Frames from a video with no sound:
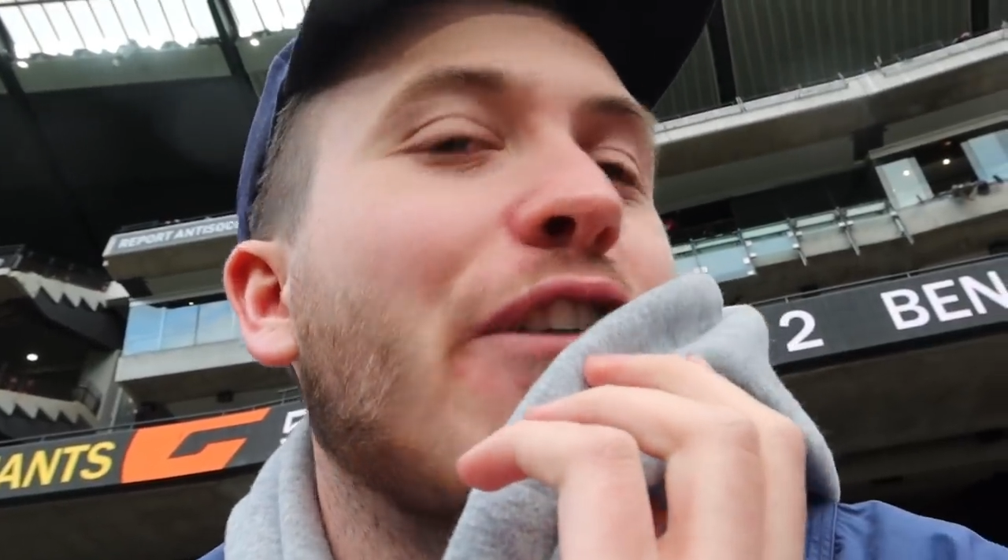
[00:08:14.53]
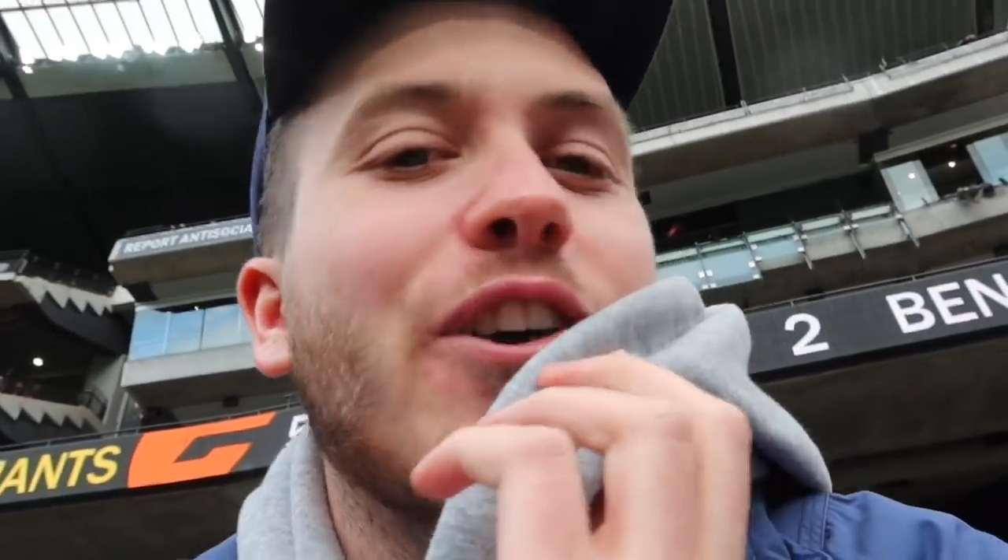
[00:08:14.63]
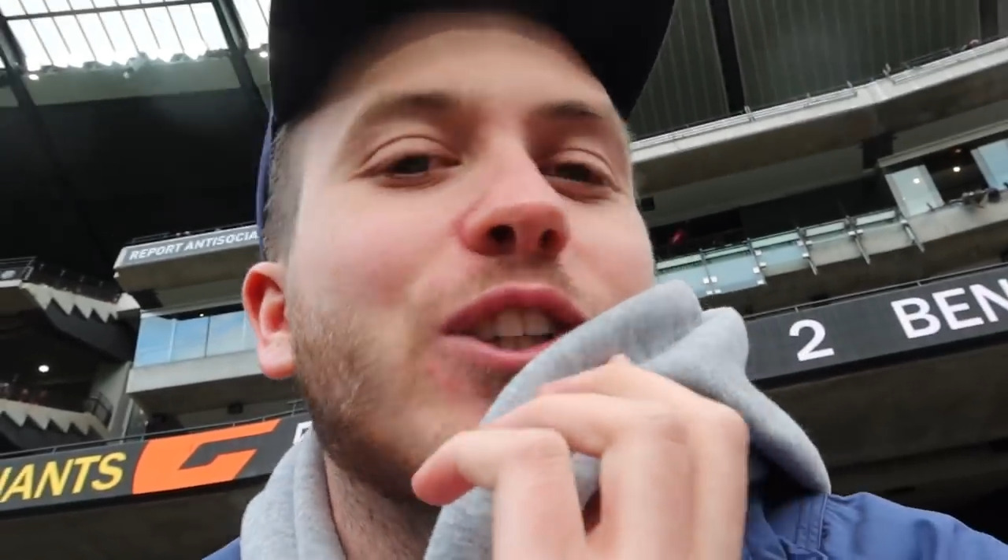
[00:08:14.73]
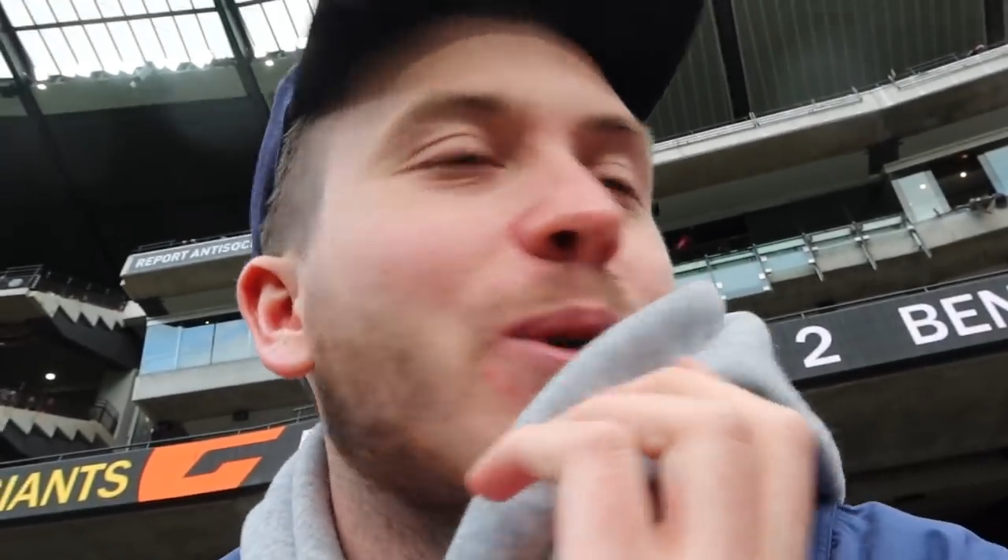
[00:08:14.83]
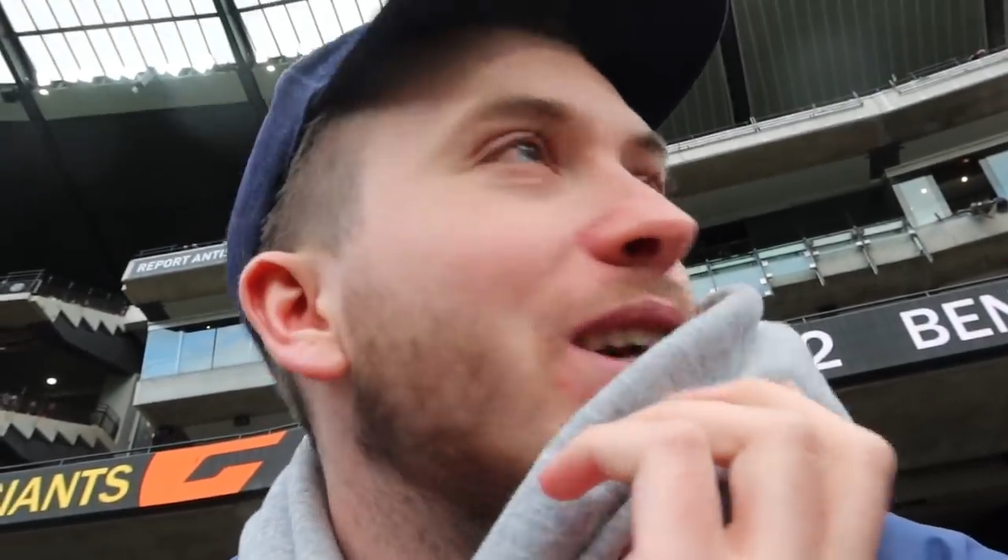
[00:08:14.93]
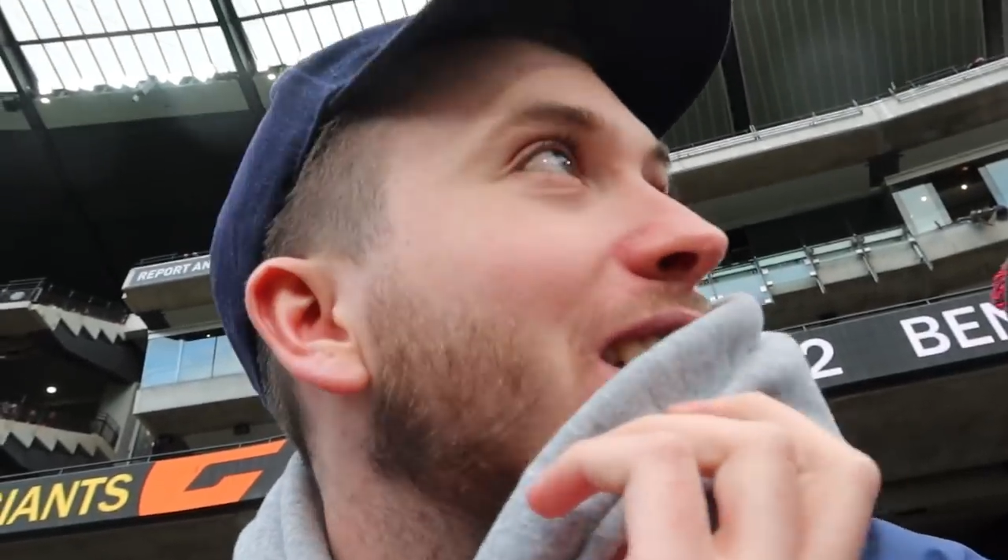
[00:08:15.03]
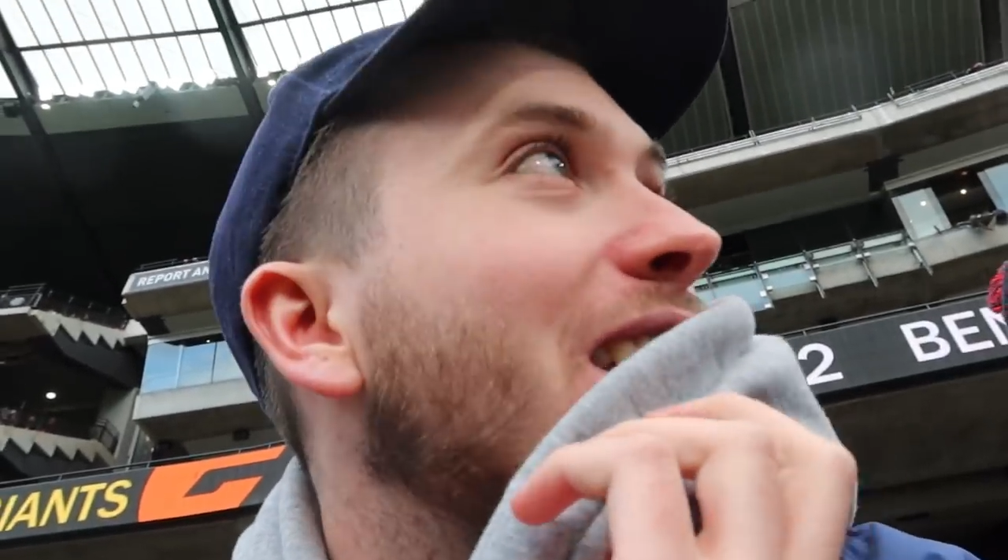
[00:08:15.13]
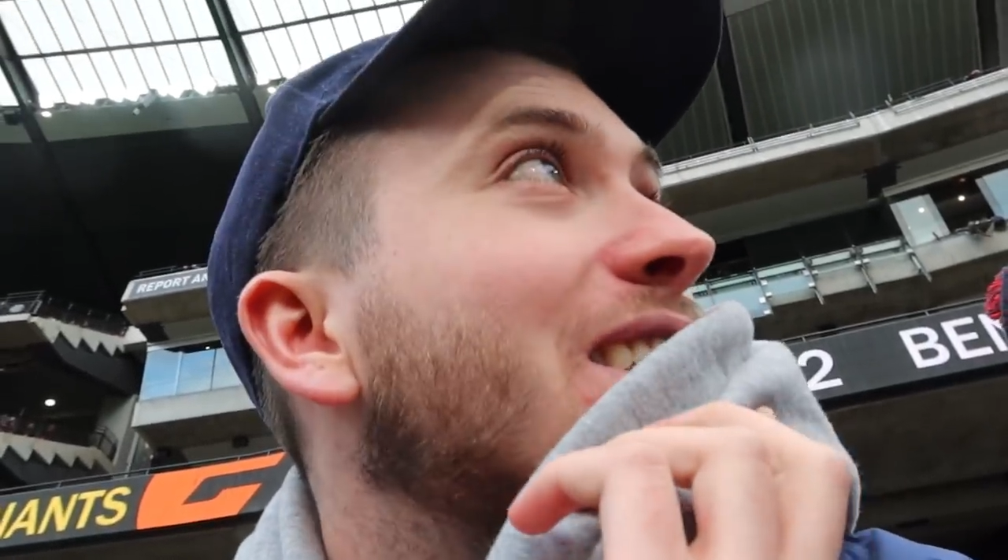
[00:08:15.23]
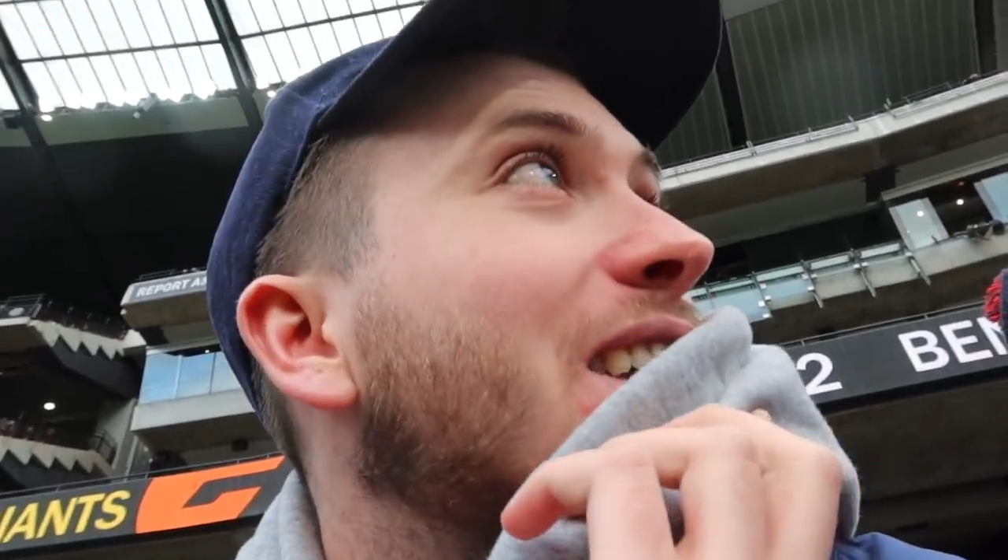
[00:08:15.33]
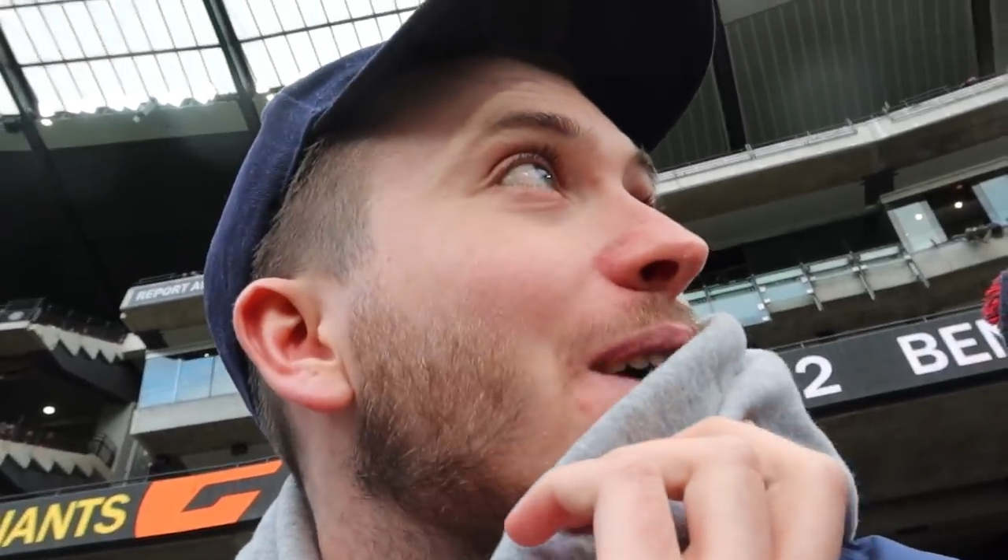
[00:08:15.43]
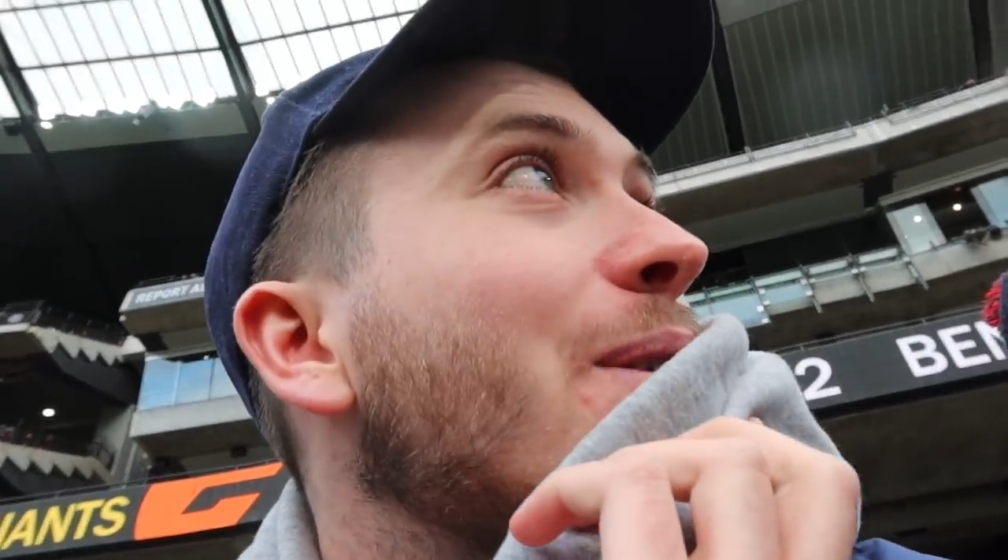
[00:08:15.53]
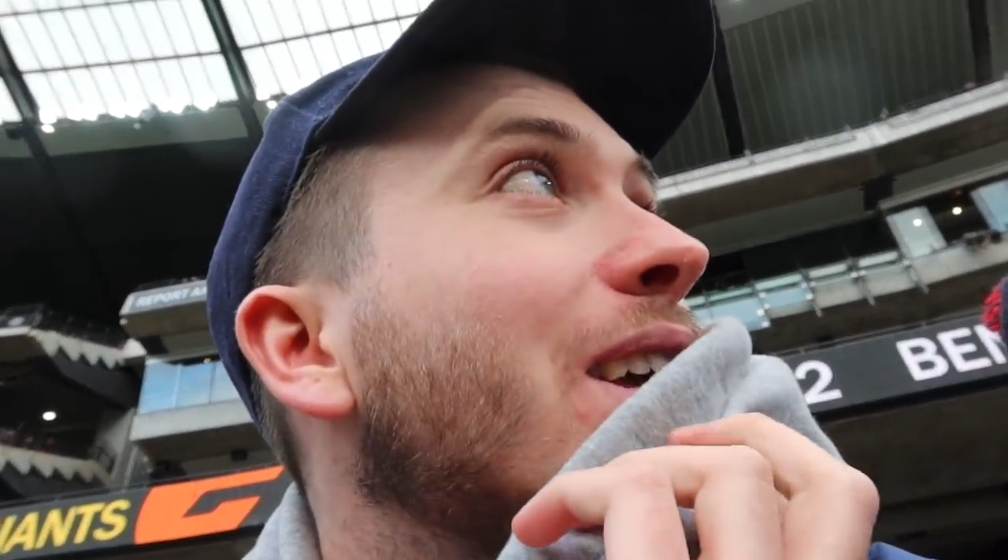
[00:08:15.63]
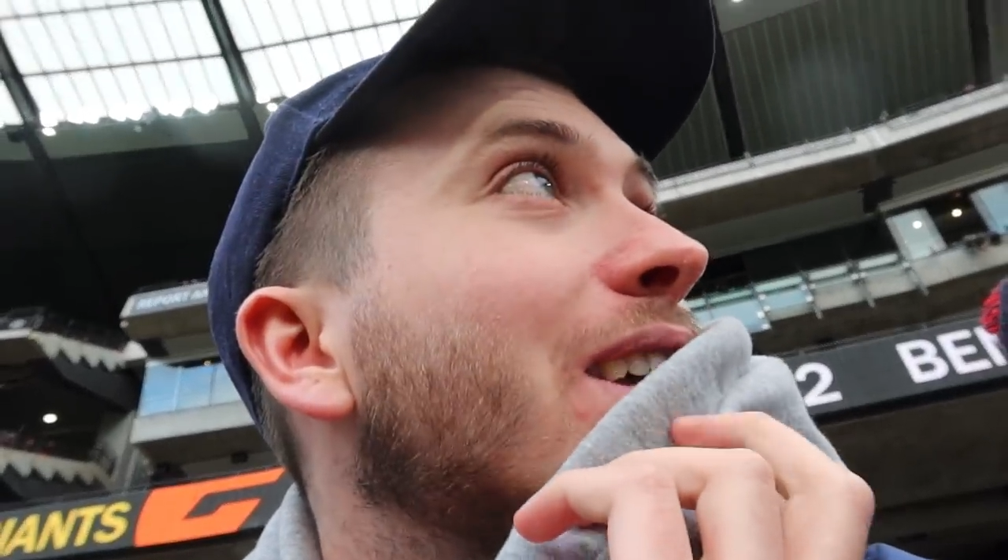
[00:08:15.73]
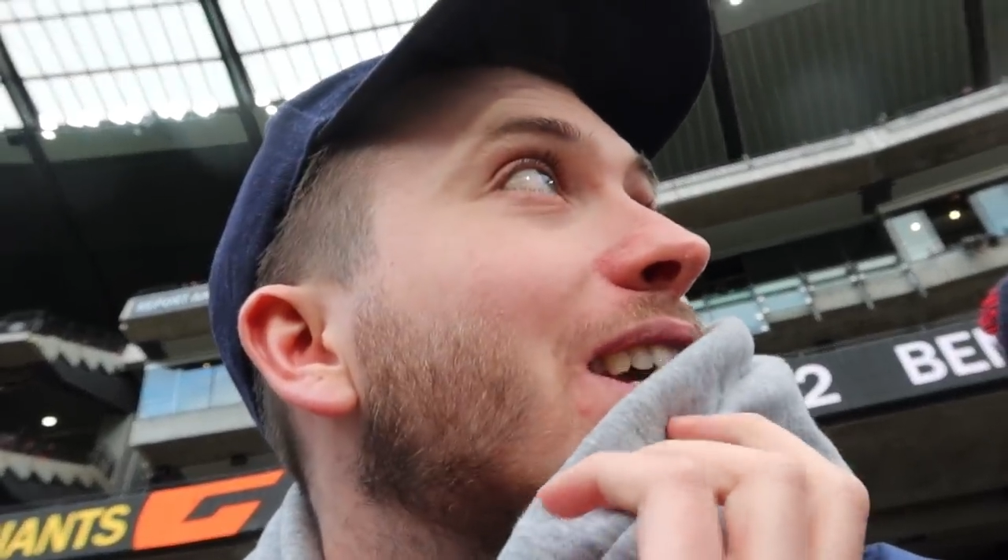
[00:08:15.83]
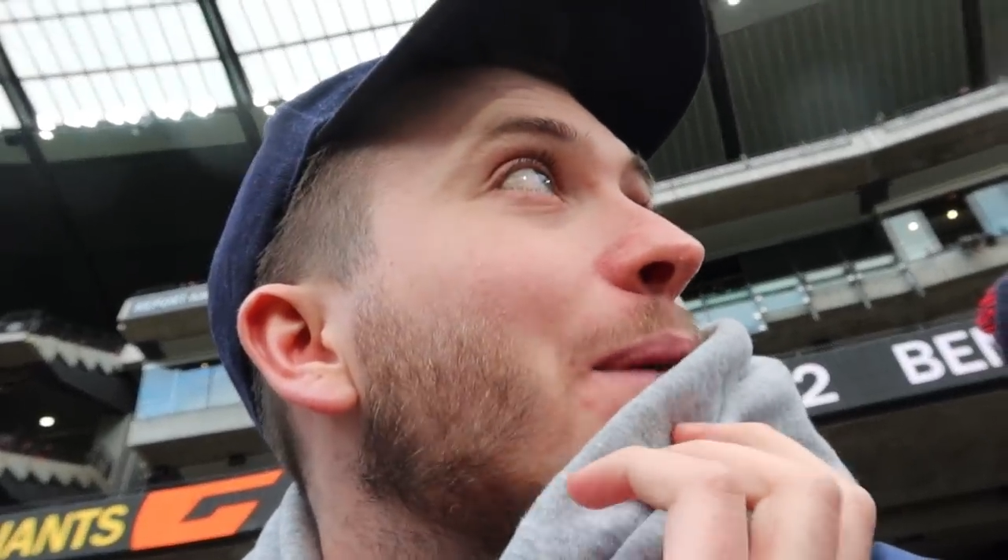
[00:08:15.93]
first one to get us
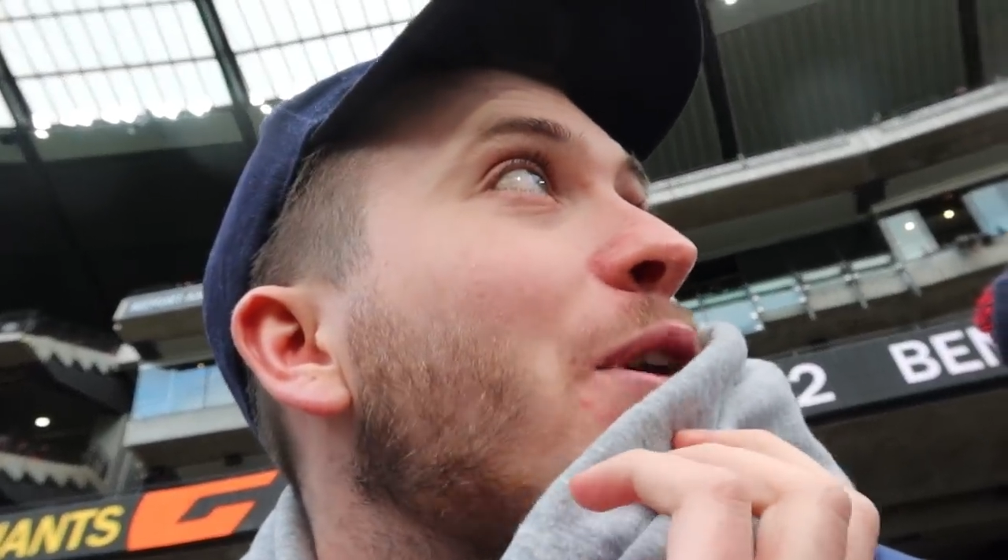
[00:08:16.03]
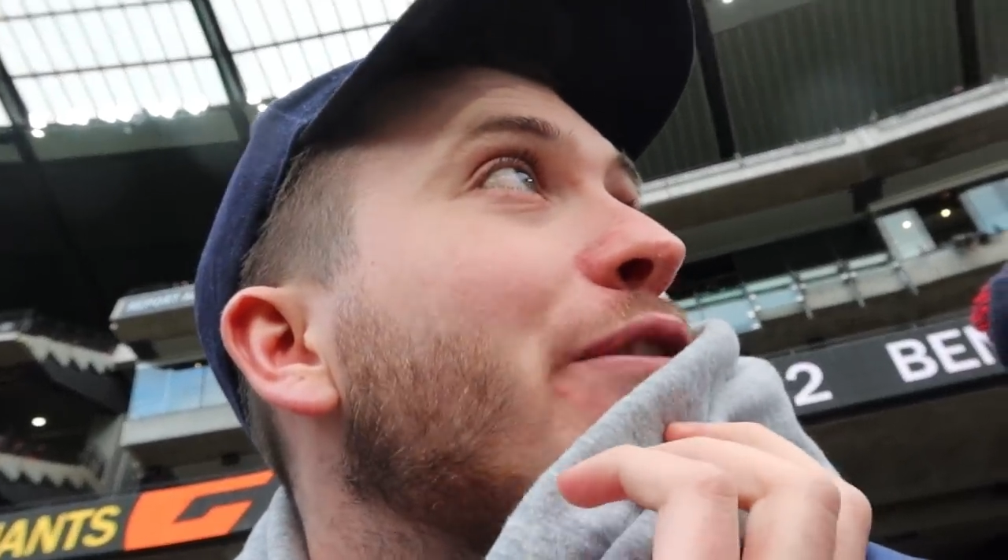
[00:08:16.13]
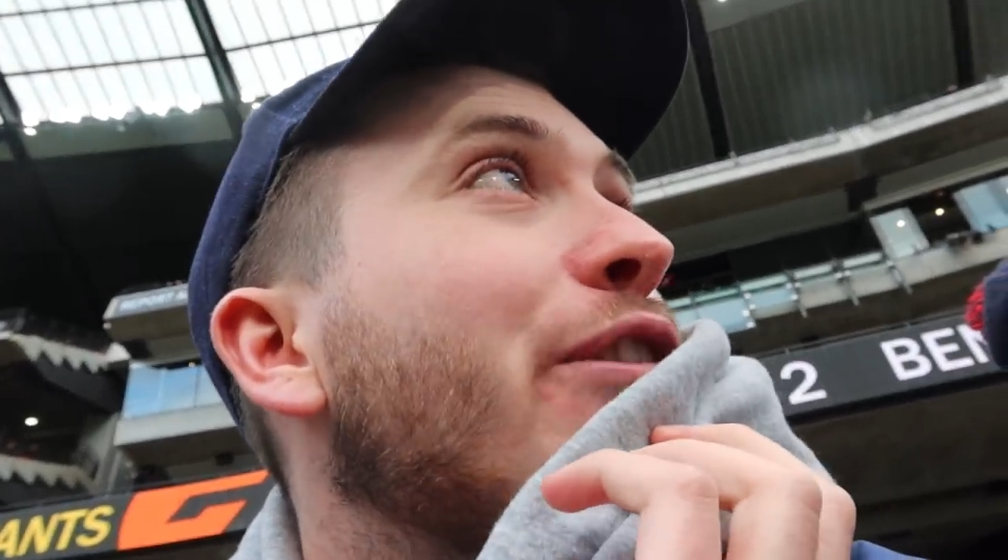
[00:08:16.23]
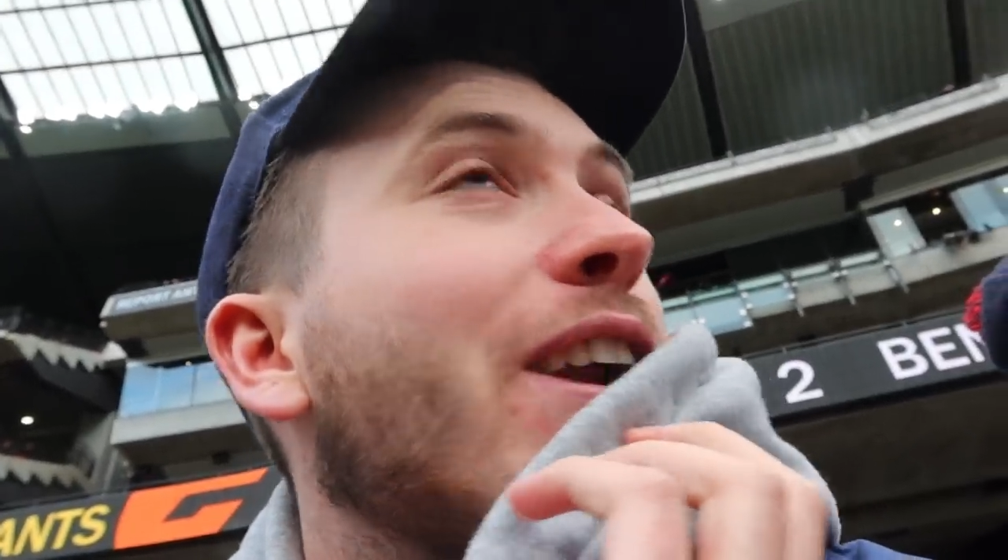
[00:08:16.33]
going. Come on,